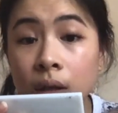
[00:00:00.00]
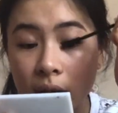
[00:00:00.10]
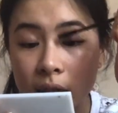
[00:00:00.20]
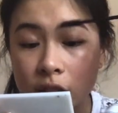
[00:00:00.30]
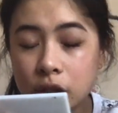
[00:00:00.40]
I
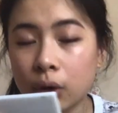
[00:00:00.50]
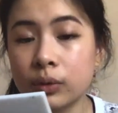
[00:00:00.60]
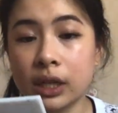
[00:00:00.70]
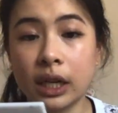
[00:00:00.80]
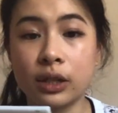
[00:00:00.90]
don't
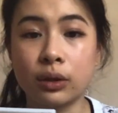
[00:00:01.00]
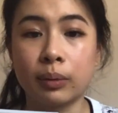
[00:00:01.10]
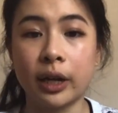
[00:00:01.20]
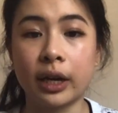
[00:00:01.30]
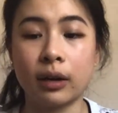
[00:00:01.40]
tend to
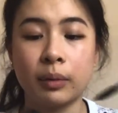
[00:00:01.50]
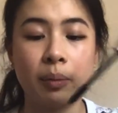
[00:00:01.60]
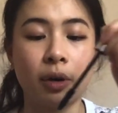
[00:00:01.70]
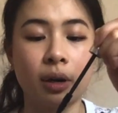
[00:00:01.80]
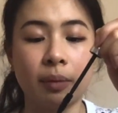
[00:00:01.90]
apply it on my
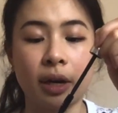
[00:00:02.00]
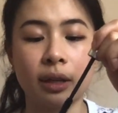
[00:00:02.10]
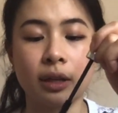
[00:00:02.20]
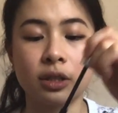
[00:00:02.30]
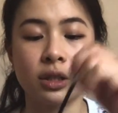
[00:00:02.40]
bottom
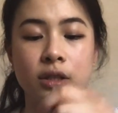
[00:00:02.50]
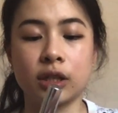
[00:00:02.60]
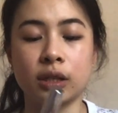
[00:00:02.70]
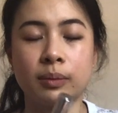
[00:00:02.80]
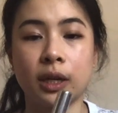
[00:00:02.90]
eyelashes
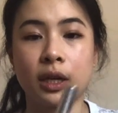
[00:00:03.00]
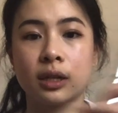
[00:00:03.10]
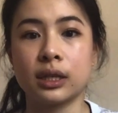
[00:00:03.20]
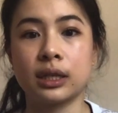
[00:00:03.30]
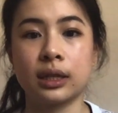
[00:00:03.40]
just because